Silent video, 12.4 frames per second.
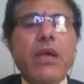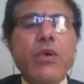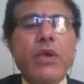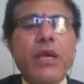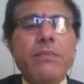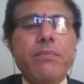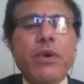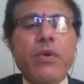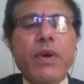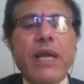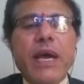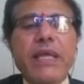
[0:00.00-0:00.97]
you can
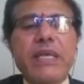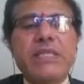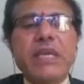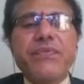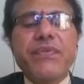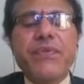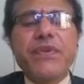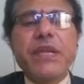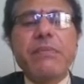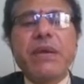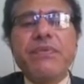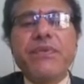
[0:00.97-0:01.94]
provide ISA
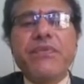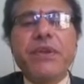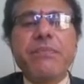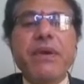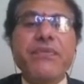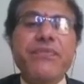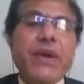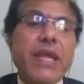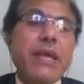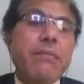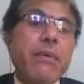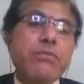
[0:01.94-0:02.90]
50 by 50 by
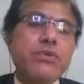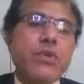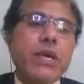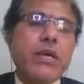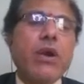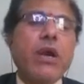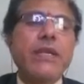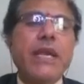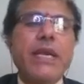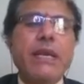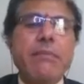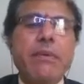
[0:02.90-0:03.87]
5 mm student, not
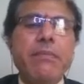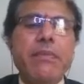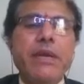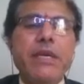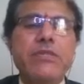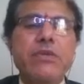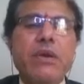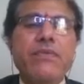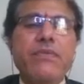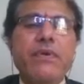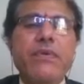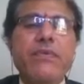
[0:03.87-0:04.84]
8 mm. It is
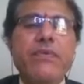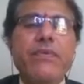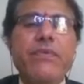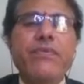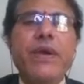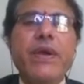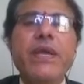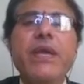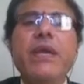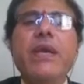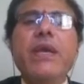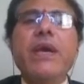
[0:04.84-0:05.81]
not
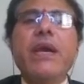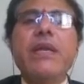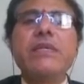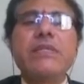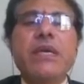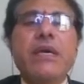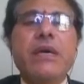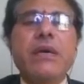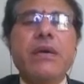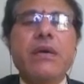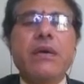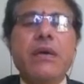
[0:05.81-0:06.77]
5. It is
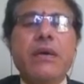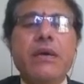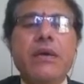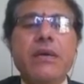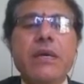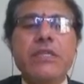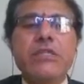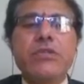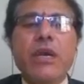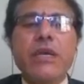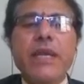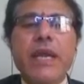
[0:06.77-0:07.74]
not